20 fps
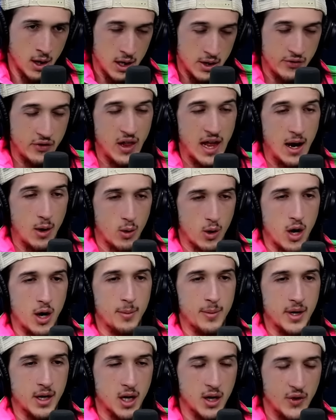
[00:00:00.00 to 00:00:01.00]
flour on
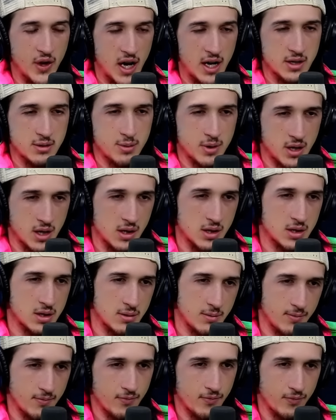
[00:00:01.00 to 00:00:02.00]
me at all times because
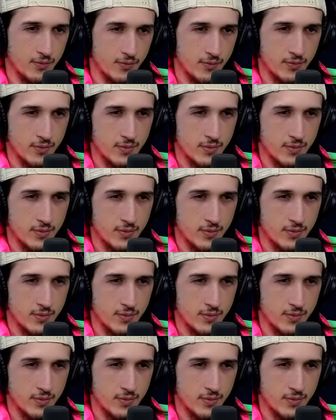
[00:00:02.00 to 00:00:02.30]
yeah. how come?